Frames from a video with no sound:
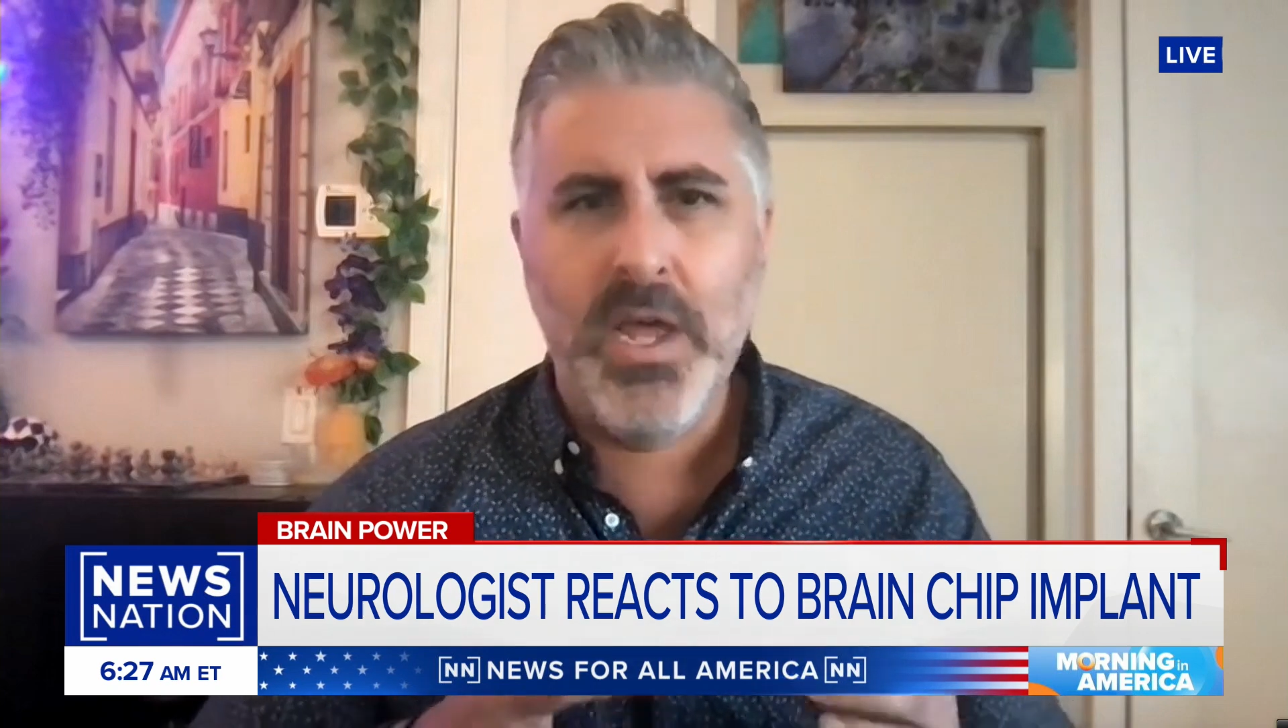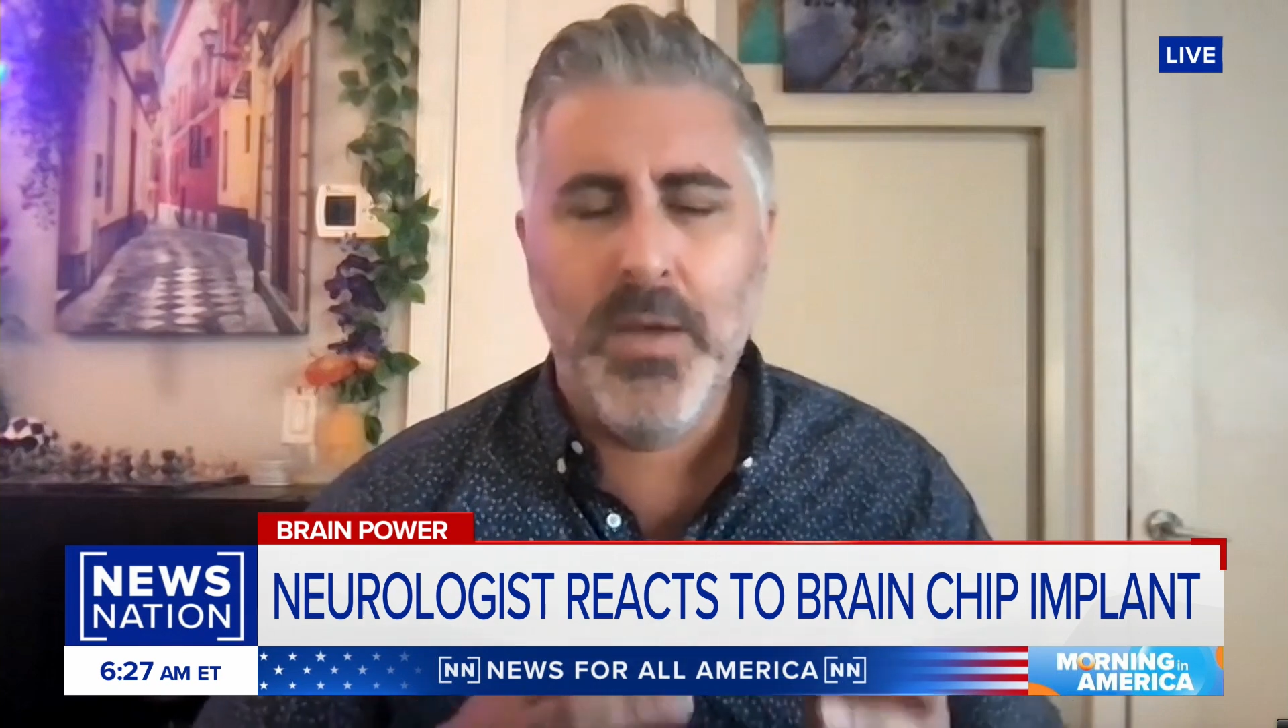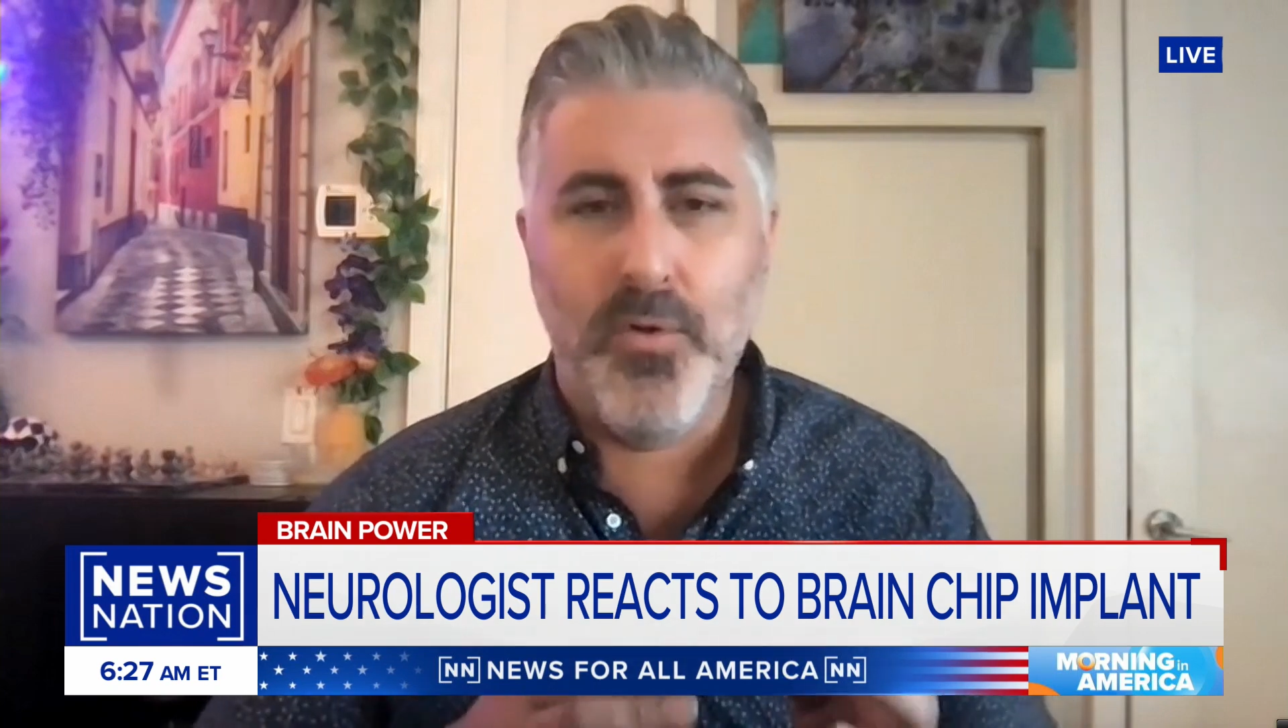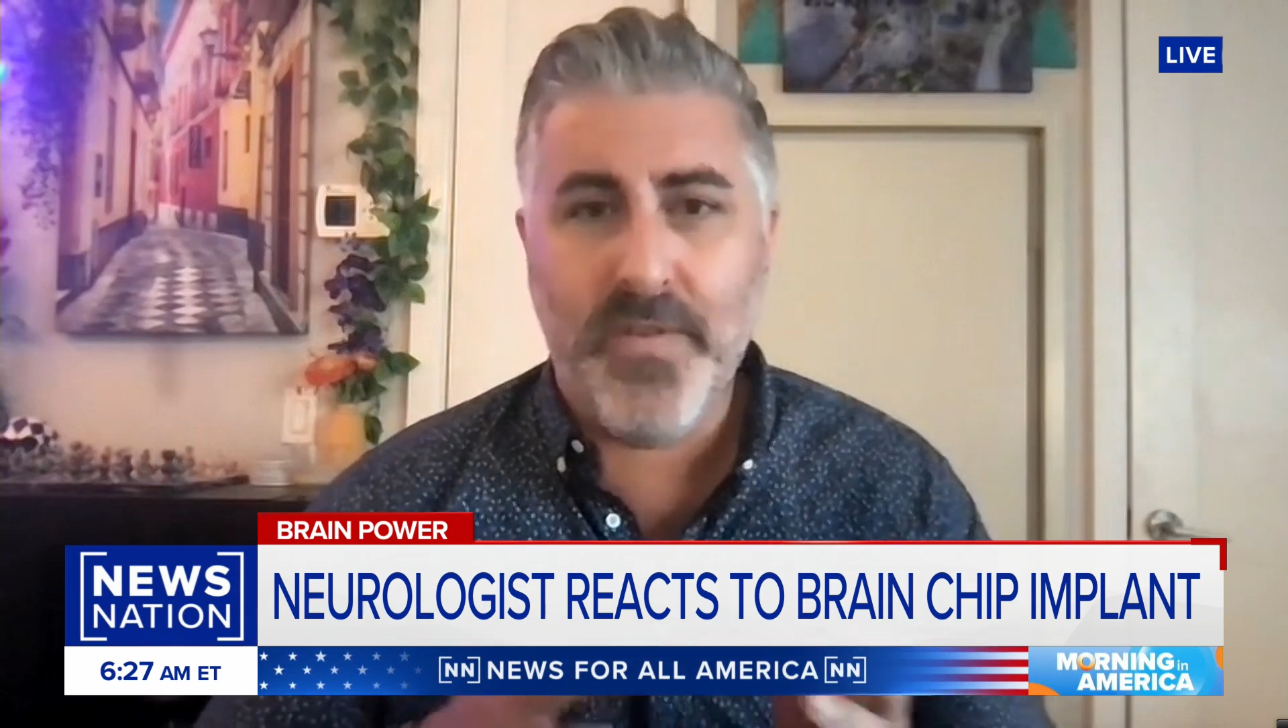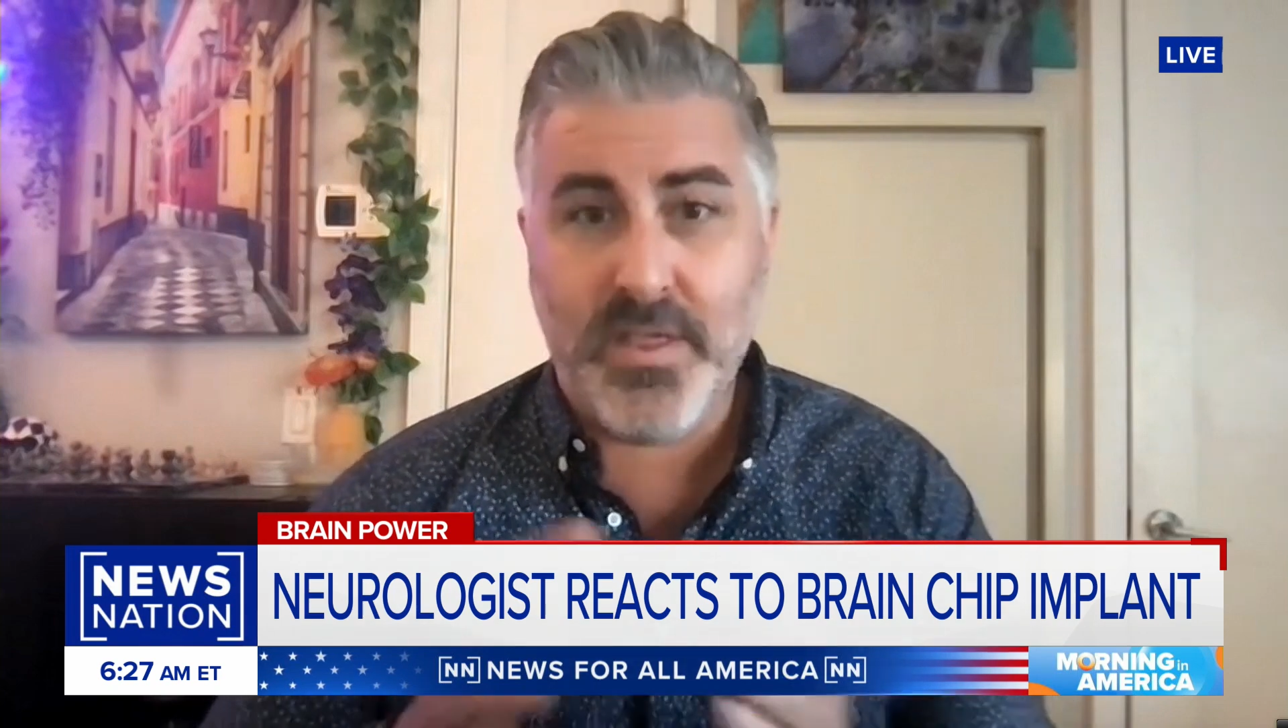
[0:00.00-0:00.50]

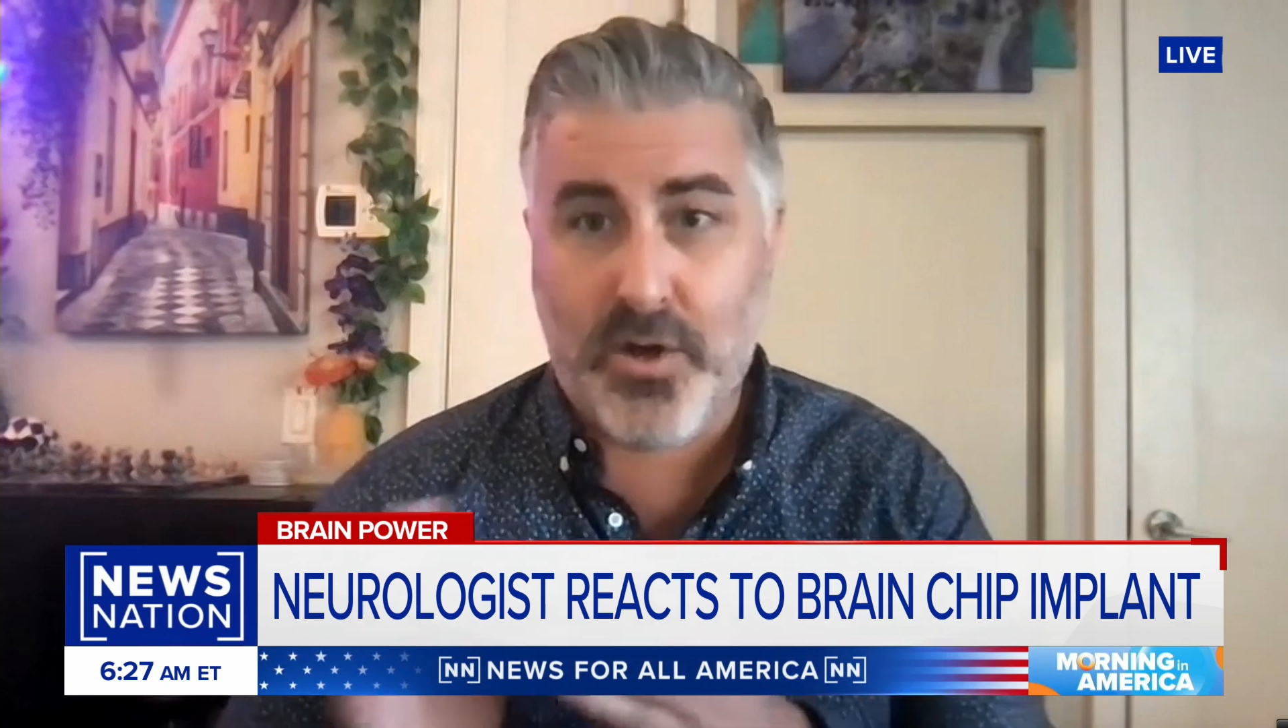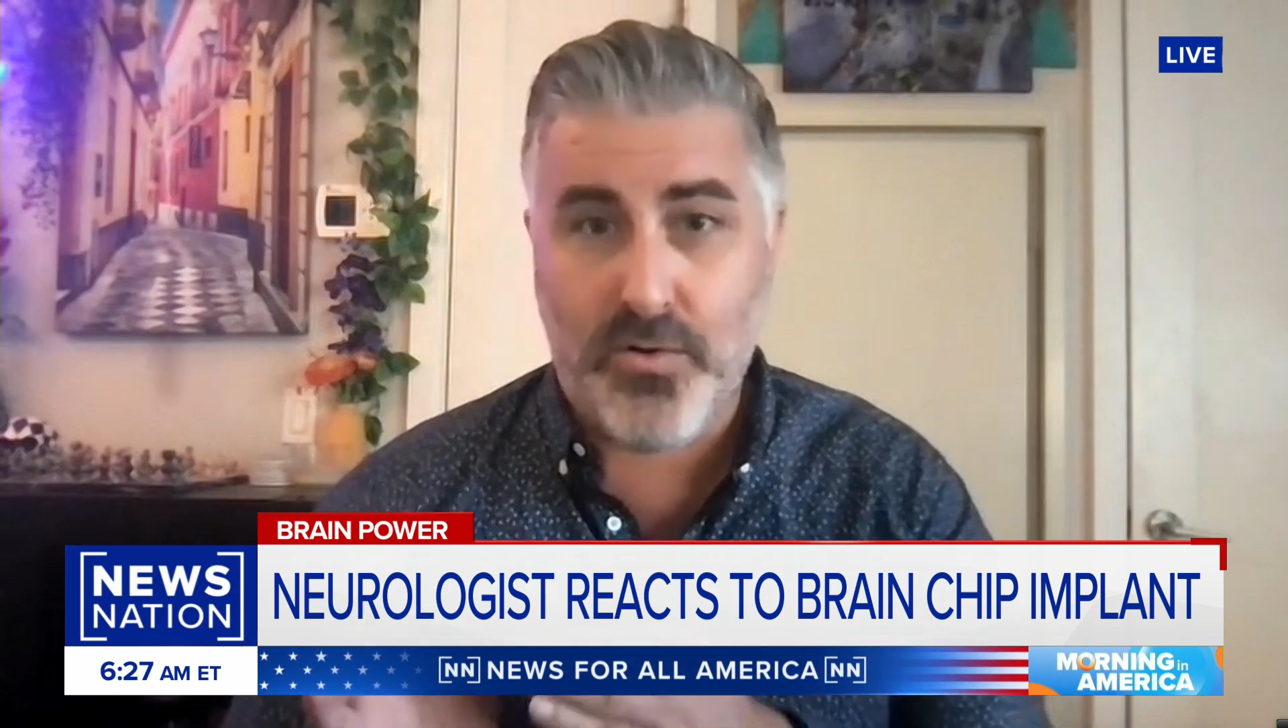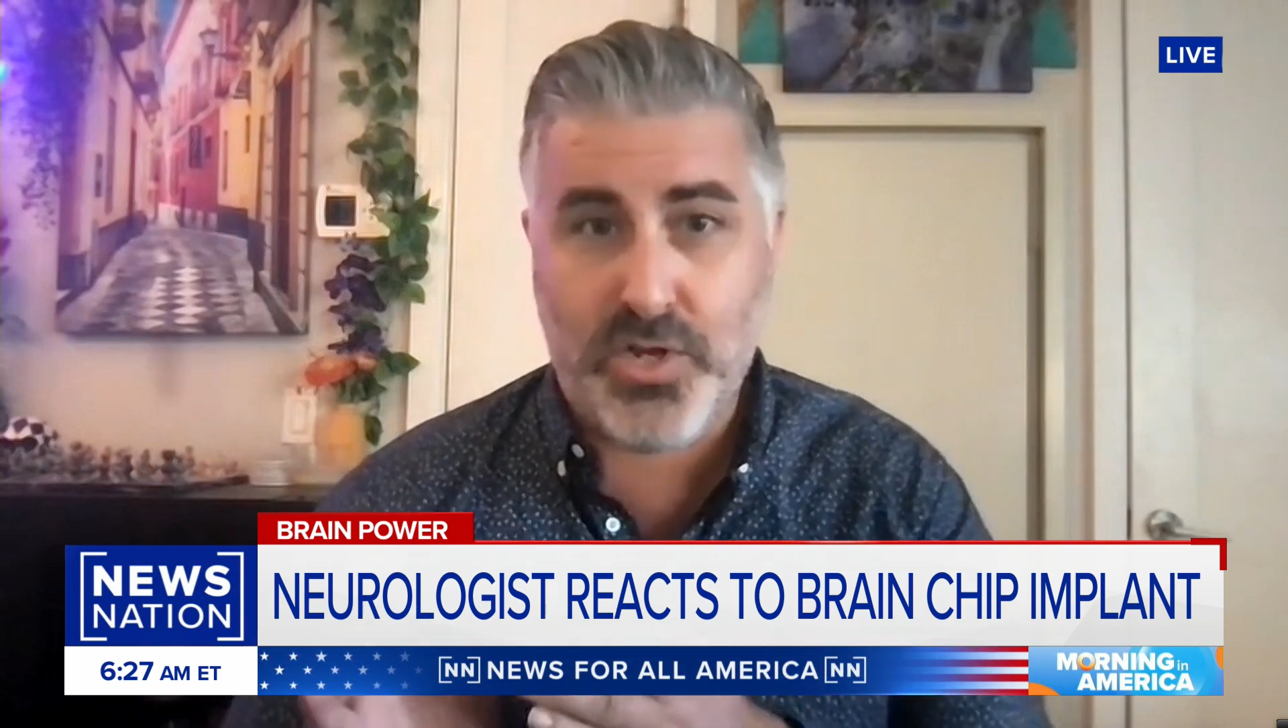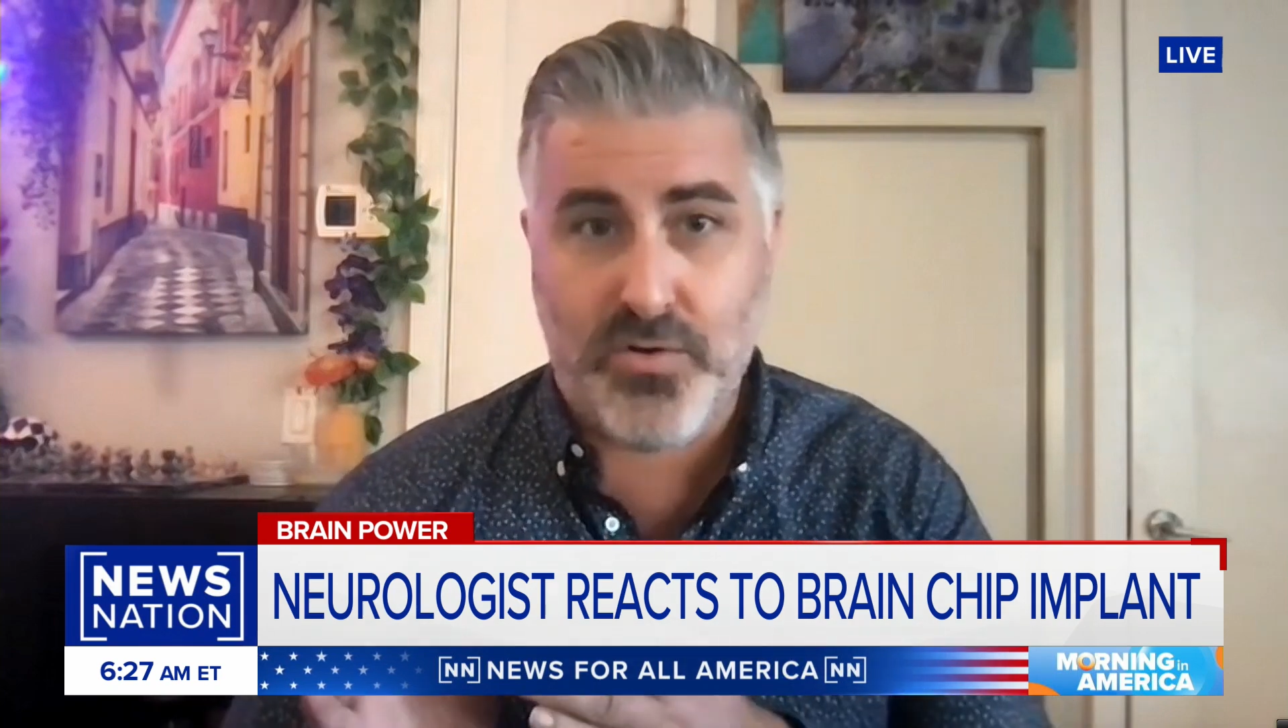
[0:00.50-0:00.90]
moving the cursor